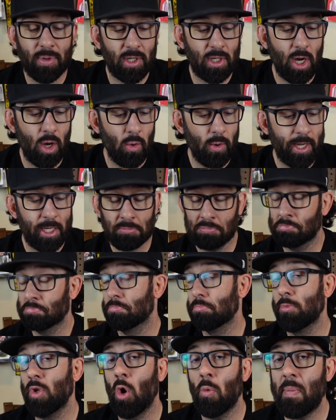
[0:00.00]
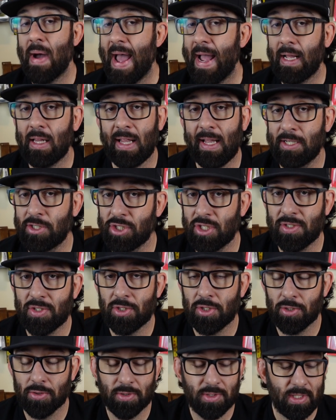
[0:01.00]
and going, no backlash
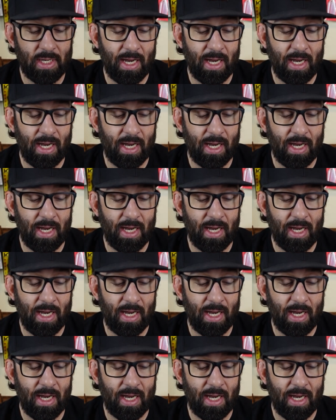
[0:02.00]
issues.